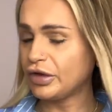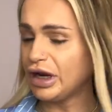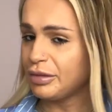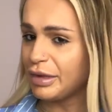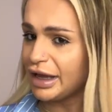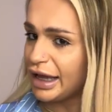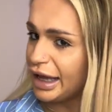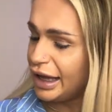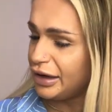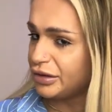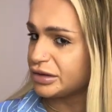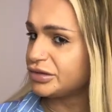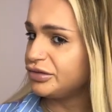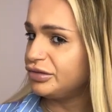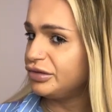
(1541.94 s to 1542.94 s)
My hair
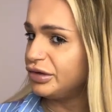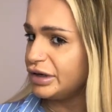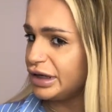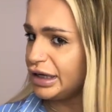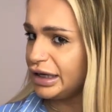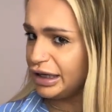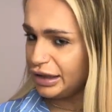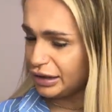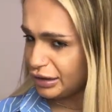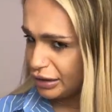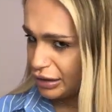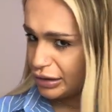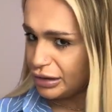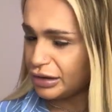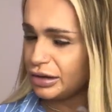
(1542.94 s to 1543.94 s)
looks really
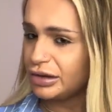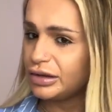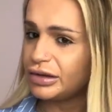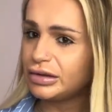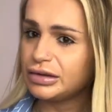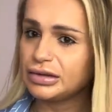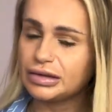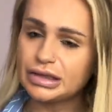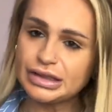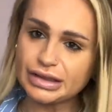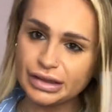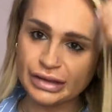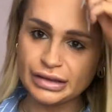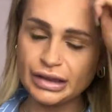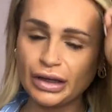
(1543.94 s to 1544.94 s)

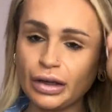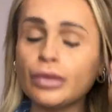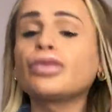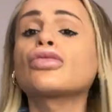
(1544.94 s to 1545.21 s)
disgusting.